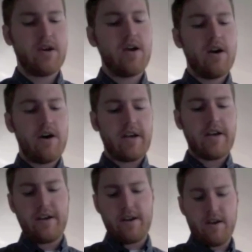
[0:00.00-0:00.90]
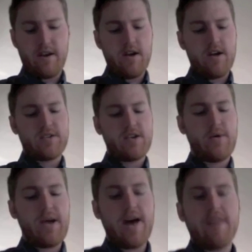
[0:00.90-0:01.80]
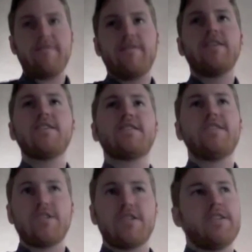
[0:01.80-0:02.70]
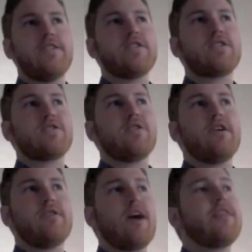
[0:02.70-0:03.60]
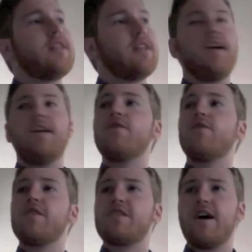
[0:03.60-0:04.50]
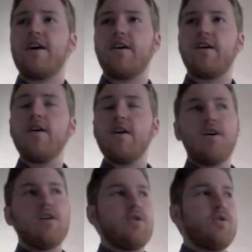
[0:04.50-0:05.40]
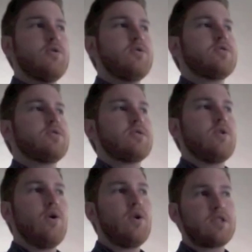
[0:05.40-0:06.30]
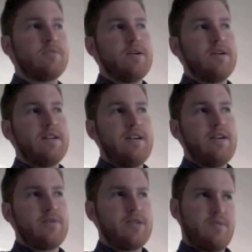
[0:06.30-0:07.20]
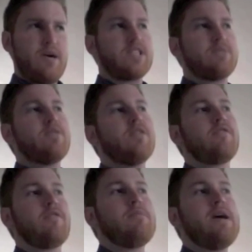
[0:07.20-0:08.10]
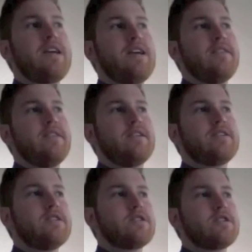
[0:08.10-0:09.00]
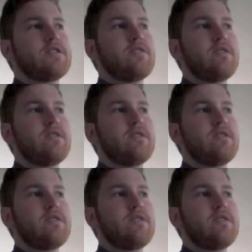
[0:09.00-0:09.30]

Okay, good. So we have a decision in this story, right? The lady or the tiger. Who's ultimately responsible for making the decision?